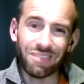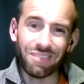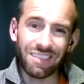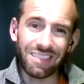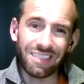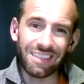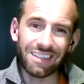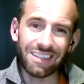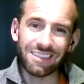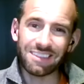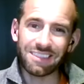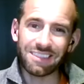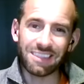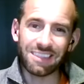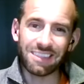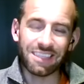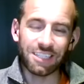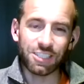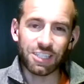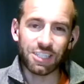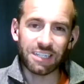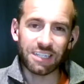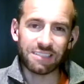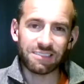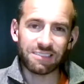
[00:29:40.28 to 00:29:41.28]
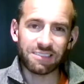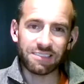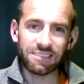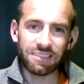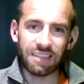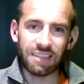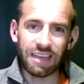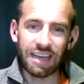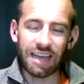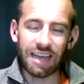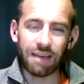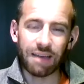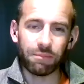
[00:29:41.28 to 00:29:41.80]
The chances of
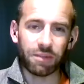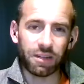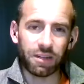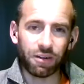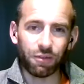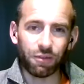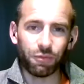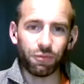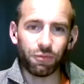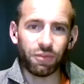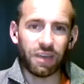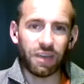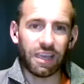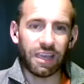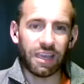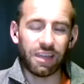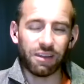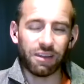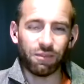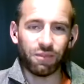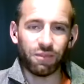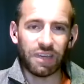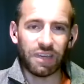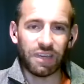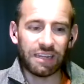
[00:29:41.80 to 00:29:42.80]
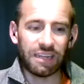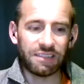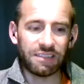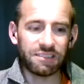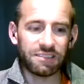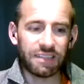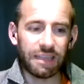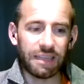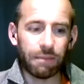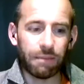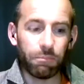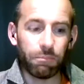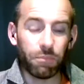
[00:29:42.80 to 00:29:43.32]
that happening are very, very
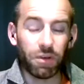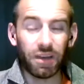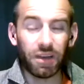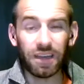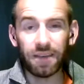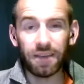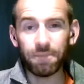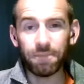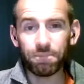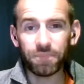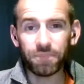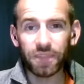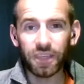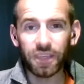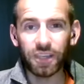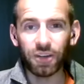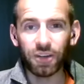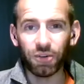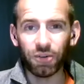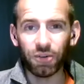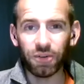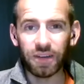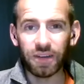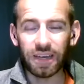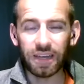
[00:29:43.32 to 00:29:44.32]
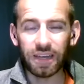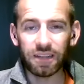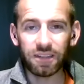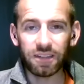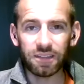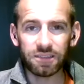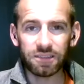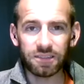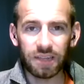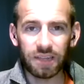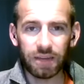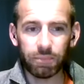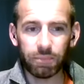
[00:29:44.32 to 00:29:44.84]
slim, but, you know, it
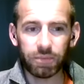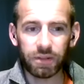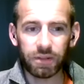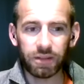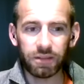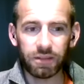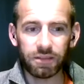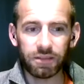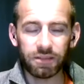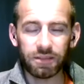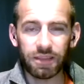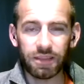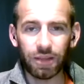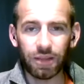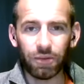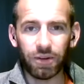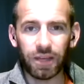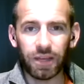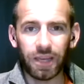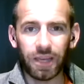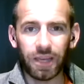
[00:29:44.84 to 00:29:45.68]
does happen now and